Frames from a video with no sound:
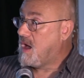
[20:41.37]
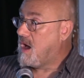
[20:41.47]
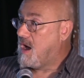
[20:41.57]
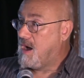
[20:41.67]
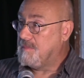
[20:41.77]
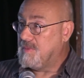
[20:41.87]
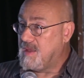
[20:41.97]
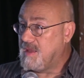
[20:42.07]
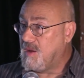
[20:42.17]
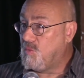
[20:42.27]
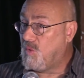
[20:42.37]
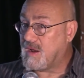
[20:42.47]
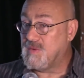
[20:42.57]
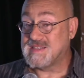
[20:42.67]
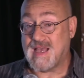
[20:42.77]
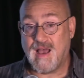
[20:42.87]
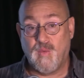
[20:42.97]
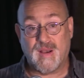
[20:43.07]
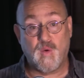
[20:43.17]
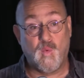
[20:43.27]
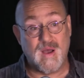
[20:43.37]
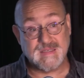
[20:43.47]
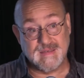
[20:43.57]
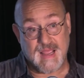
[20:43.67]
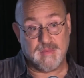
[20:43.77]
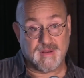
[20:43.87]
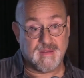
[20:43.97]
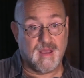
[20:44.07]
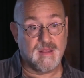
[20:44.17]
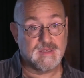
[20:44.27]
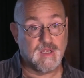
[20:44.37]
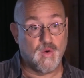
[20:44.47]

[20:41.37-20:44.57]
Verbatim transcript: Um, what I was what I wasn't able to tell is